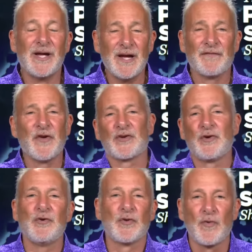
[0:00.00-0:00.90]
If they're
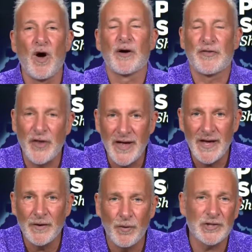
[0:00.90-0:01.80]
doing the wrong
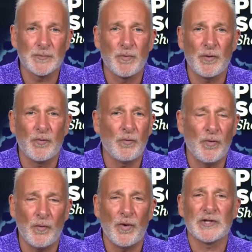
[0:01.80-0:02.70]
thing, what's what,
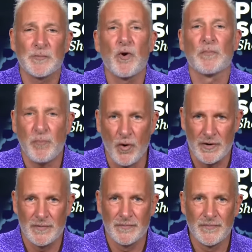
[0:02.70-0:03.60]
what what's more
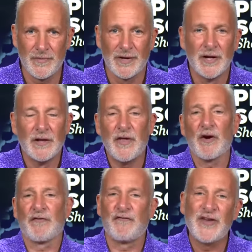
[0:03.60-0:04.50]
important, right?
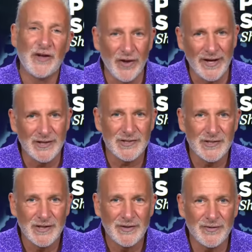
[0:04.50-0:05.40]
Their feelings,
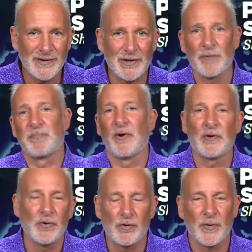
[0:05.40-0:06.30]
right? Their
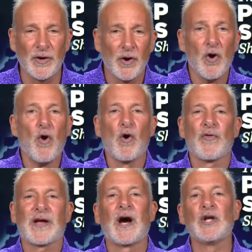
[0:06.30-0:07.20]
political career or
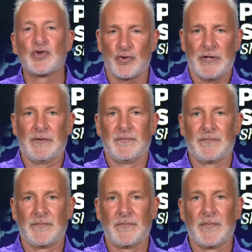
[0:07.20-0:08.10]
the country.
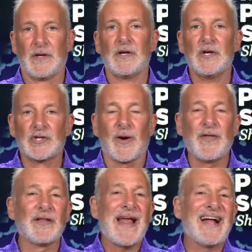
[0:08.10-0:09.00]
So I
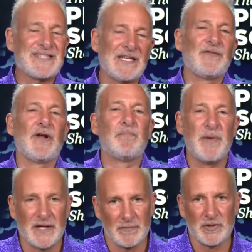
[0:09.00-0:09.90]
think that's even a
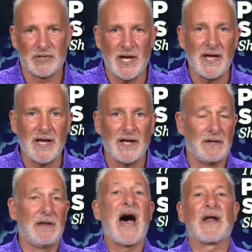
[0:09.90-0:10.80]
bigger mistake
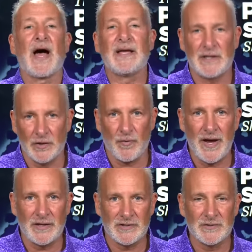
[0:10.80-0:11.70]
than not hiking
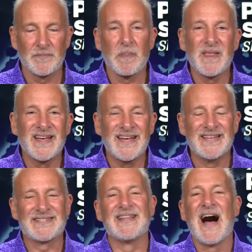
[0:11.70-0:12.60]
rates
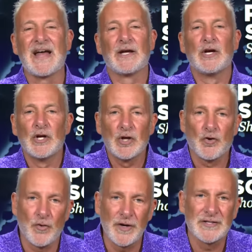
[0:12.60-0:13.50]
is not
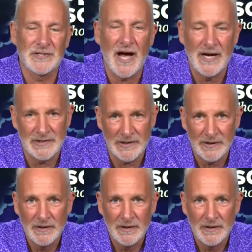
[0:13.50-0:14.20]
criticizing